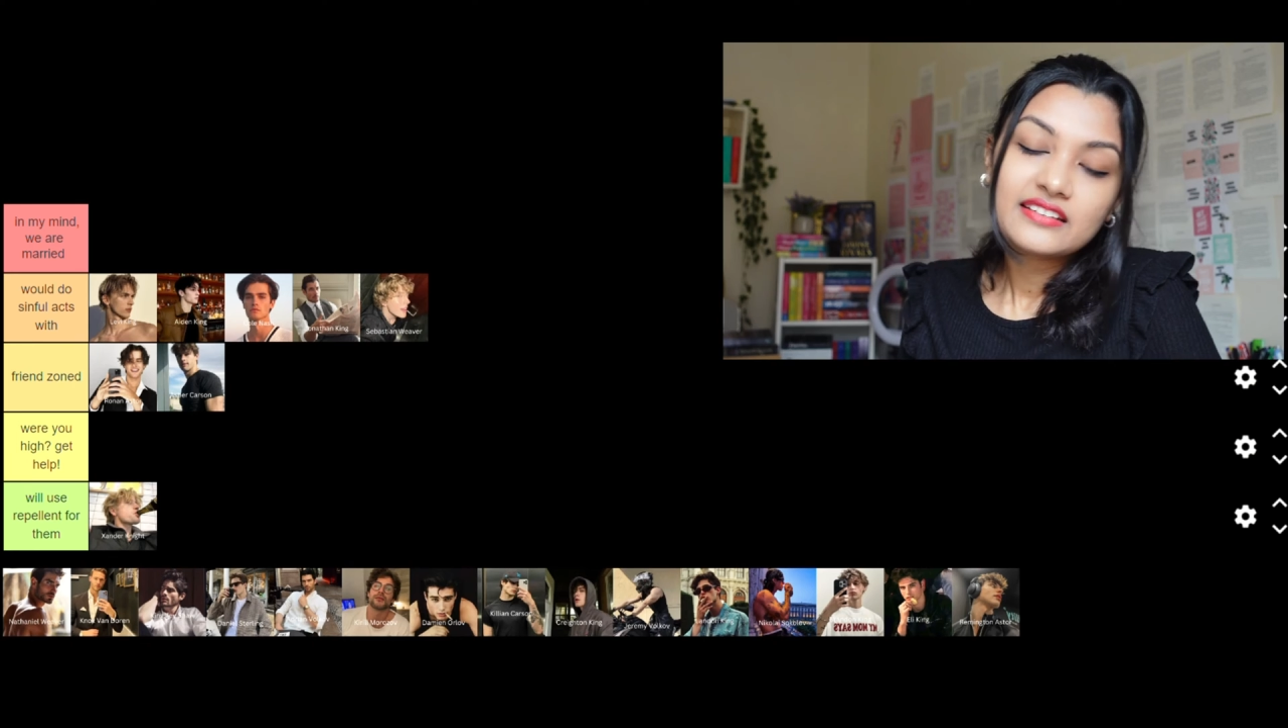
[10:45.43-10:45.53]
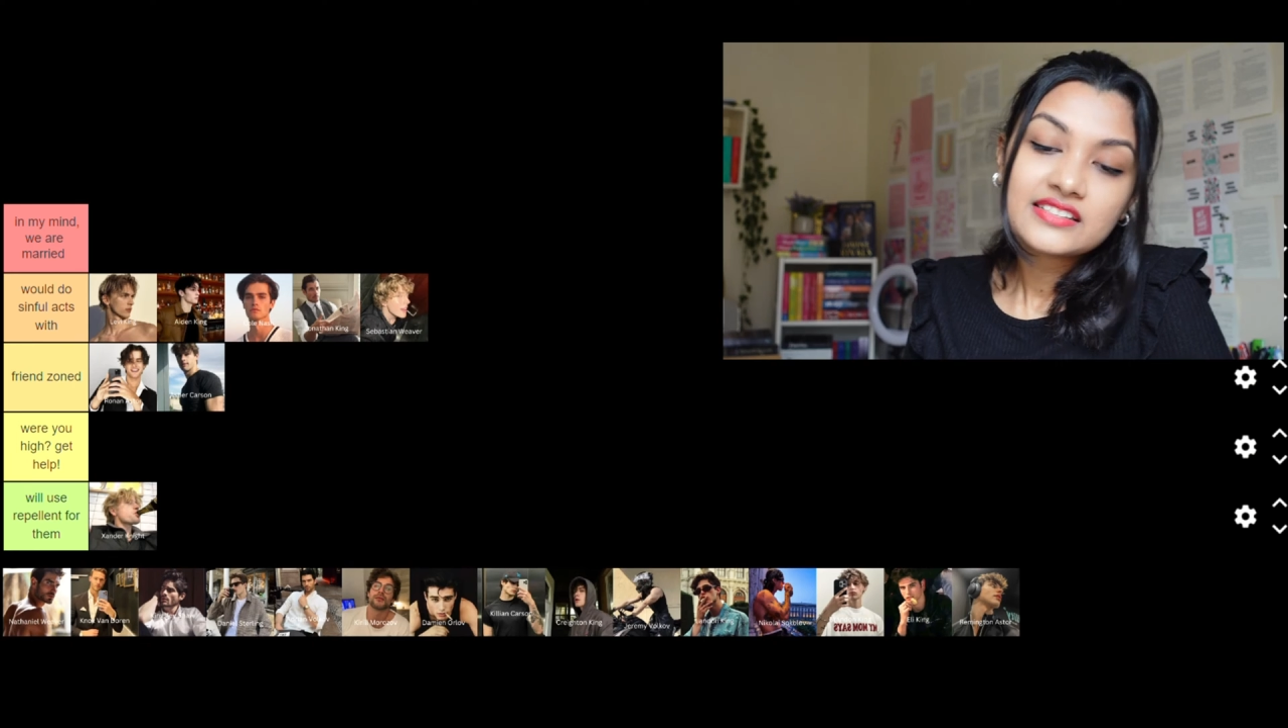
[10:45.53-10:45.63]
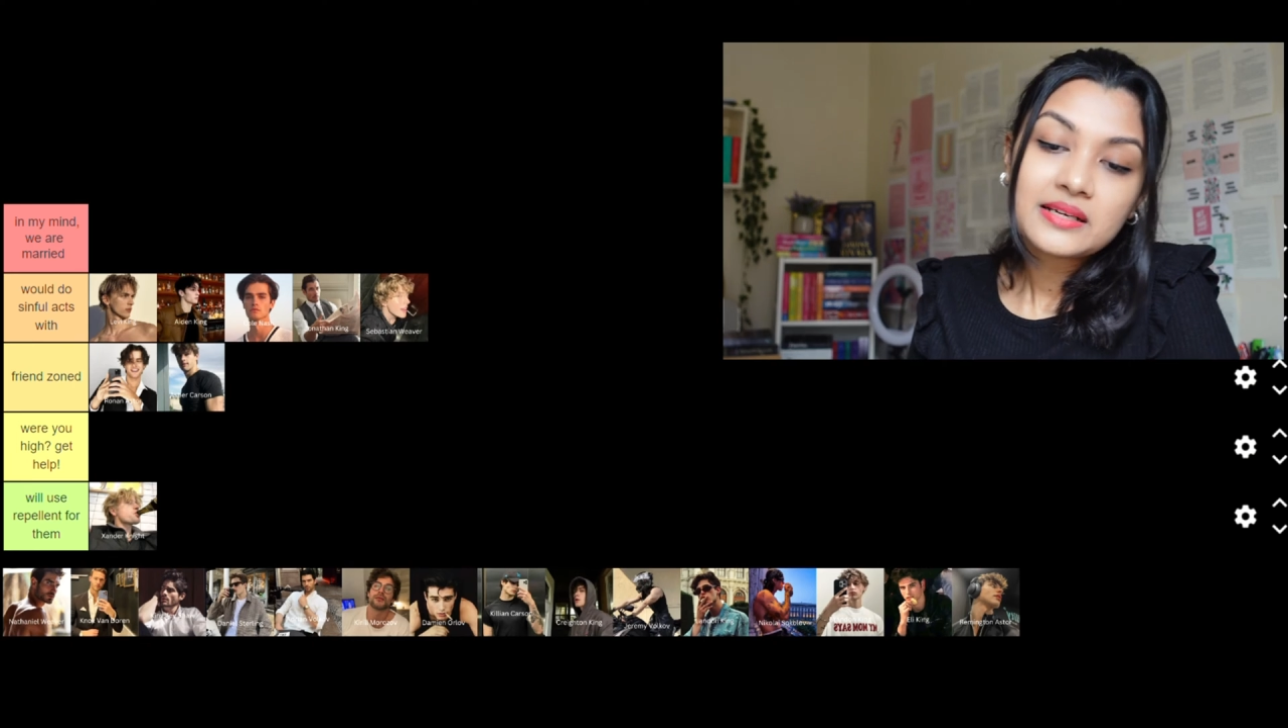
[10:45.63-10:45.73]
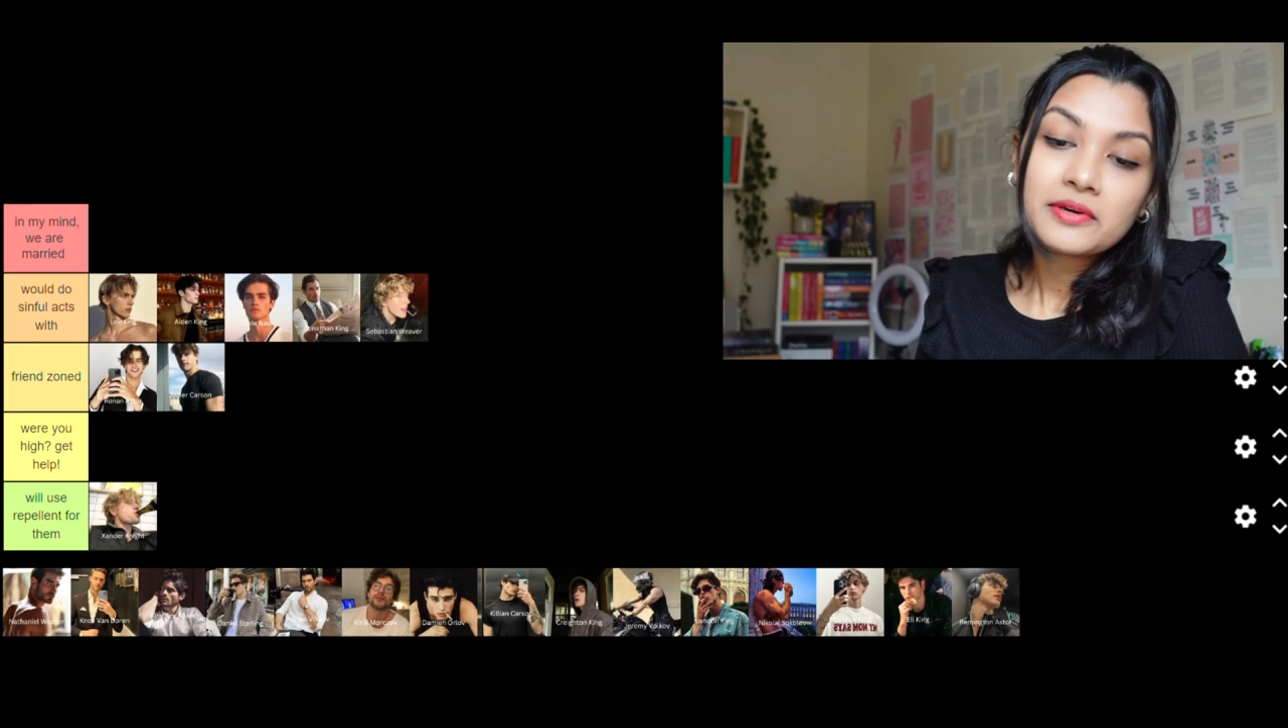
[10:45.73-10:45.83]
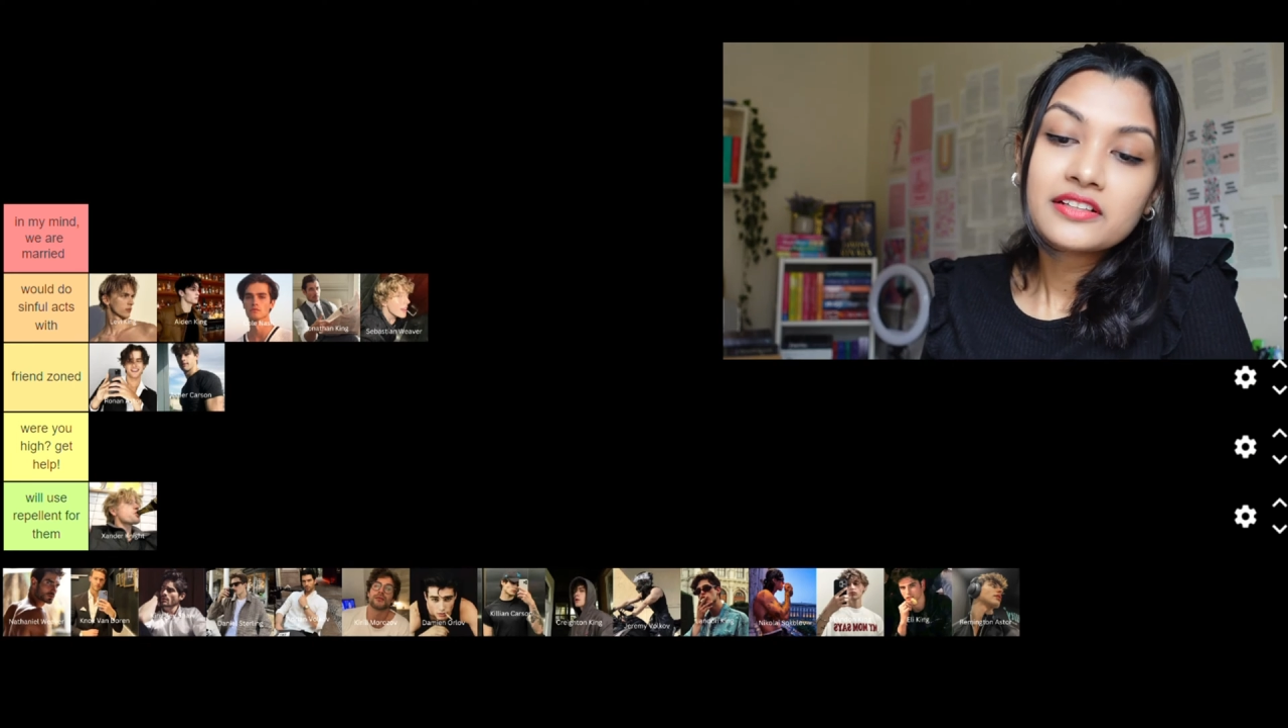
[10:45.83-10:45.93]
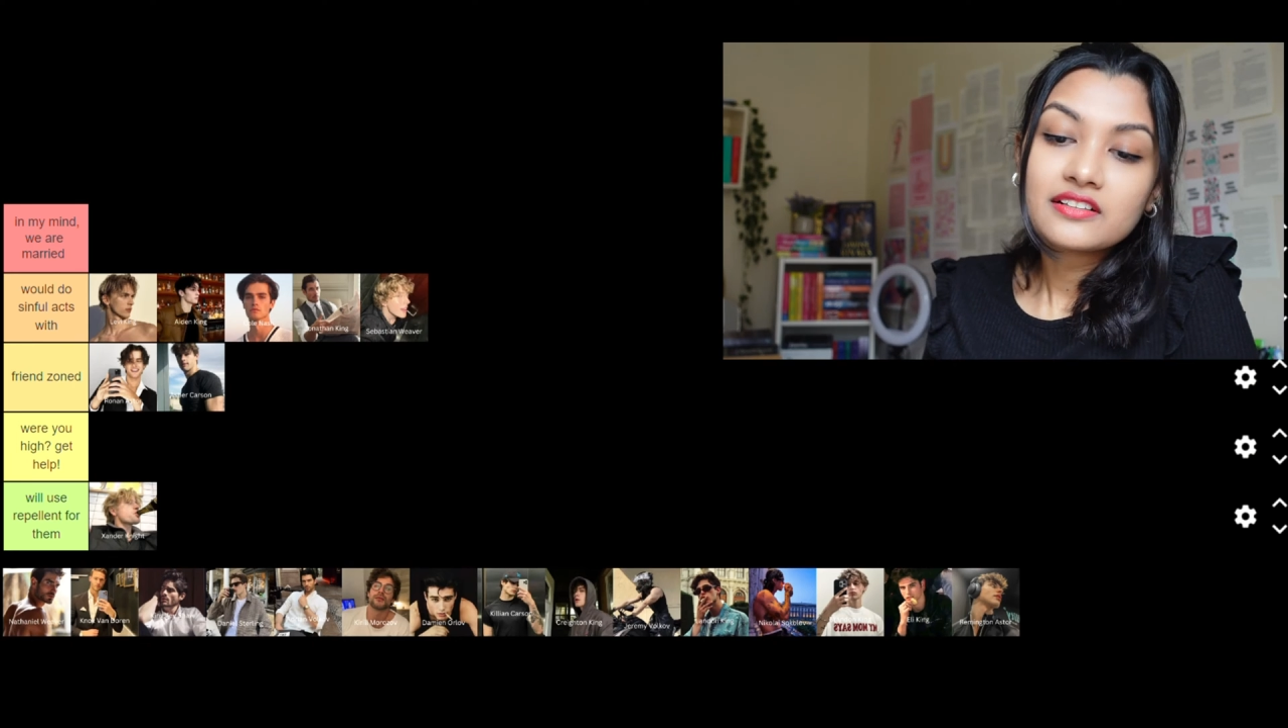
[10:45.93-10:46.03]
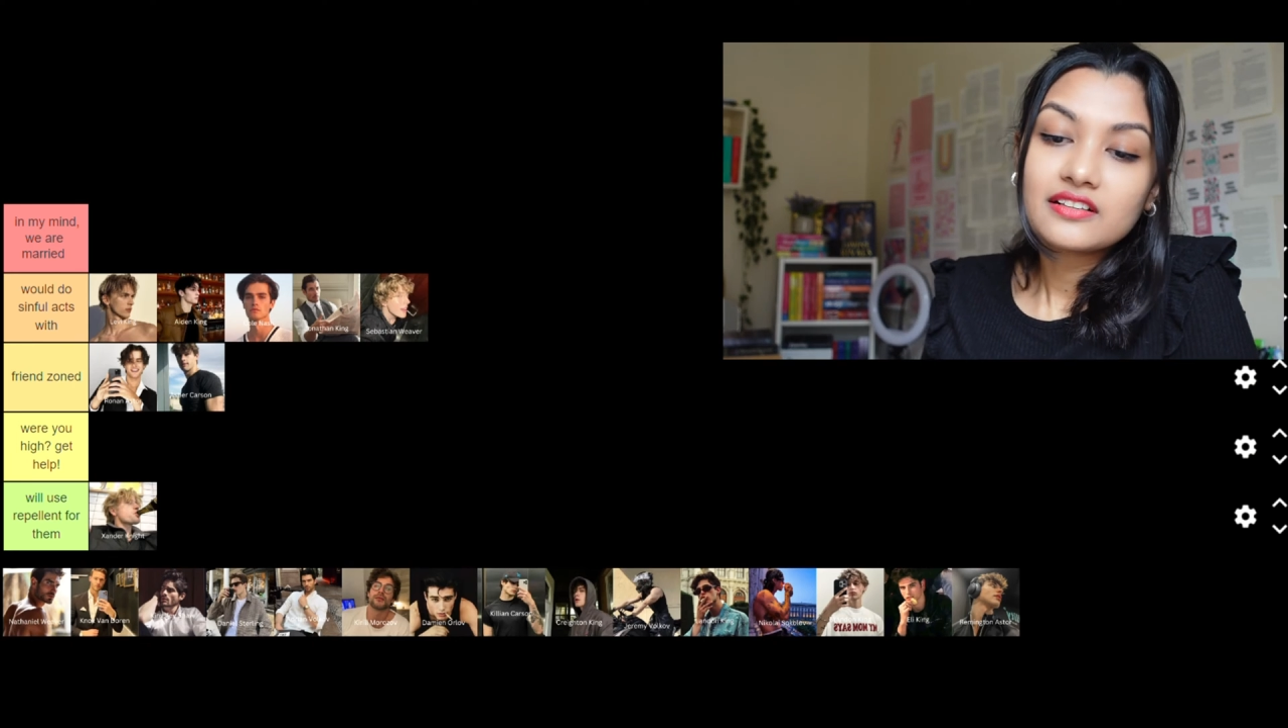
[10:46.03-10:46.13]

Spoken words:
in some other